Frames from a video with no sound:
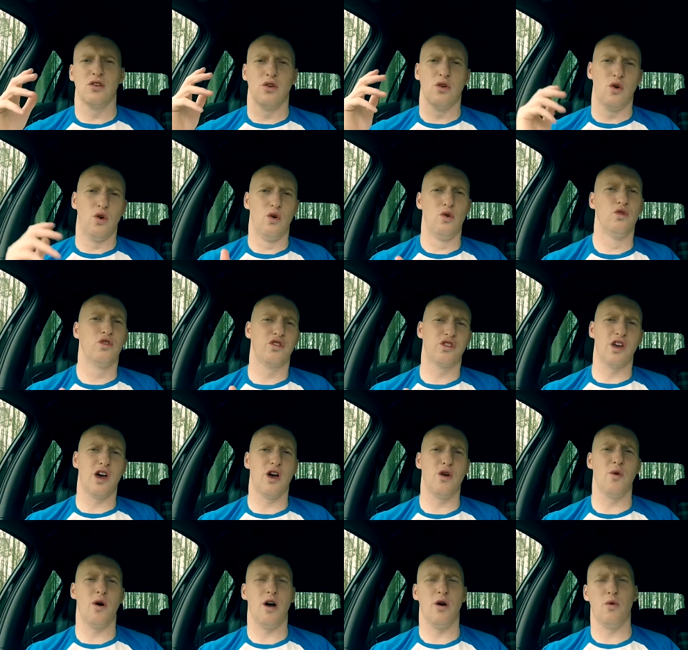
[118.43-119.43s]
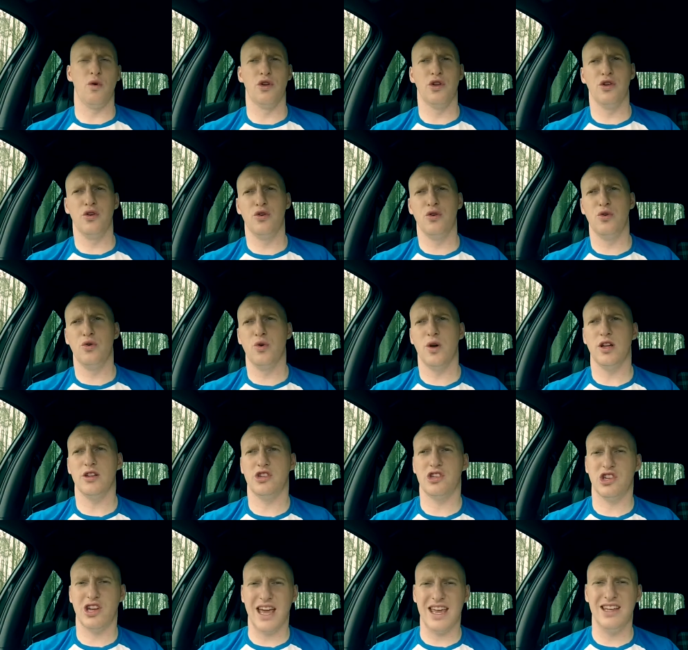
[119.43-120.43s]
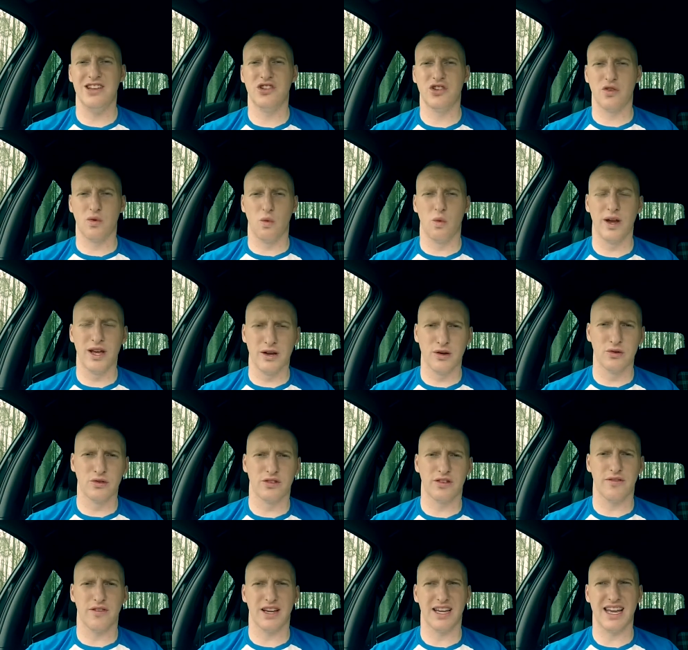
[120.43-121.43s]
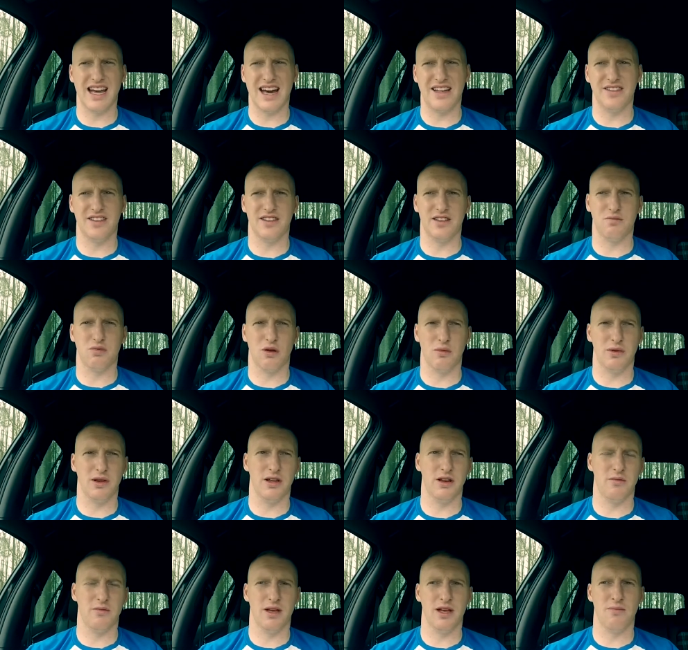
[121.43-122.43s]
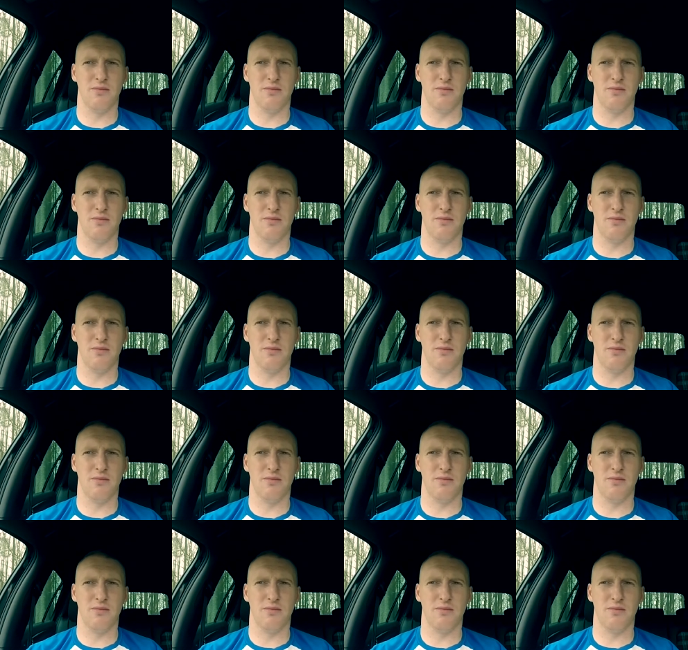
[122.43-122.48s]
Also, I want to change the wheels if I can. This is probably going to be a